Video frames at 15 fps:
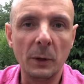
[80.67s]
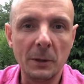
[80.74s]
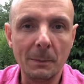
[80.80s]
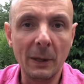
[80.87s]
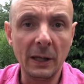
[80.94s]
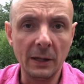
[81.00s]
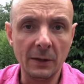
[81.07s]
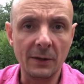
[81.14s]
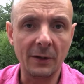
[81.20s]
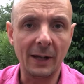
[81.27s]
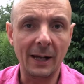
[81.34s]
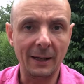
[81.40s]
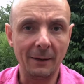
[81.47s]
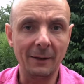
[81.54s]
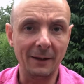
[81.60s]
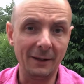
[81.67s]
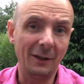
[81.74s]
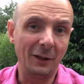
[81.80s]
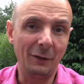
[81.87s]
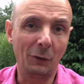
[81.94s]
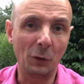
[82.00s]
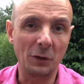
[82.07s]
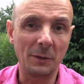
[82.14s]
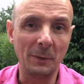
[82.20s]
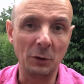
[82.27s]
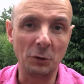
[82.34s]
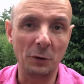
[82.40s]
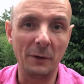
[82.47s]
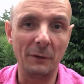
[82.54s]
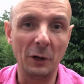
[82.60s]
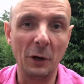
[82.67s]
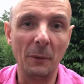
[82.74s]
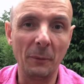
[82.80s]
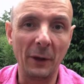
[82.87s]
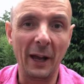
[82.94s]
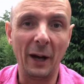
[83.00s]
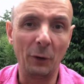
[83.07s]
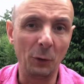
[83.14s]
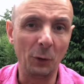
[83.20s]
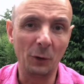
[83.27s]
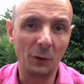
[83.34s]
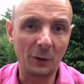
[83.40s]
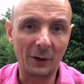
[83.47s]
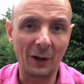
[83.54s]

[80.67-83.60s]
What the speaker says: which means that you've got to be driven up there or